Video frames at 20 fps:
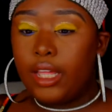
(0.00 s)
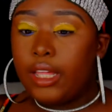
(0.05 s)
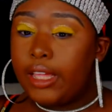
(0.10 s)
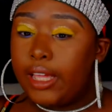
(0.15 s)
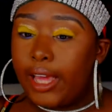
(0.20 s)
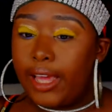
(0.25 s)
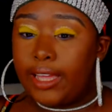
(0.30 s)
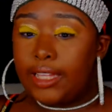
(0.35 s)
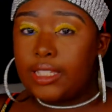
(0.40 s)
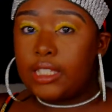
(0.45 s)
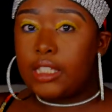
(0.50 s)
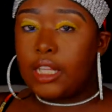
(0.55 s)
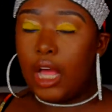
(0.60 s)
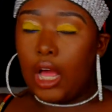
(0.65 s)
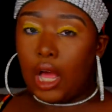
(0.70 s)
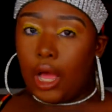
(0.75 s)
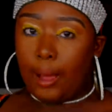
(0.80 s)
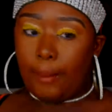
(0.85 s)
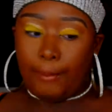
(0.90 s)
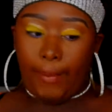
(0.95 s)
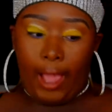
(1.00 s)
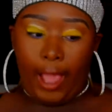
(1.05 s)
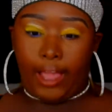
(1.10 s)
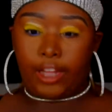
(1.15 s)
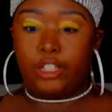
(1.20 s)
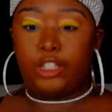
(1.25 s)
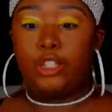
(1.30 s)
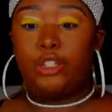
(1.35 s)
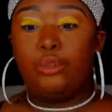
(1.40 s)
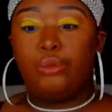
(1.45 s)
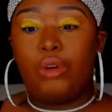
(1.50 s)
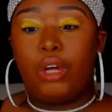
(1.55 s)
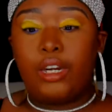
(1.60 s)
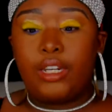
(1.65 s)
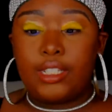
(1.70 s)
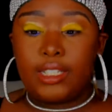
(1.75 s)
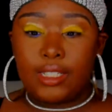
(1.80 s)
yes, I do want to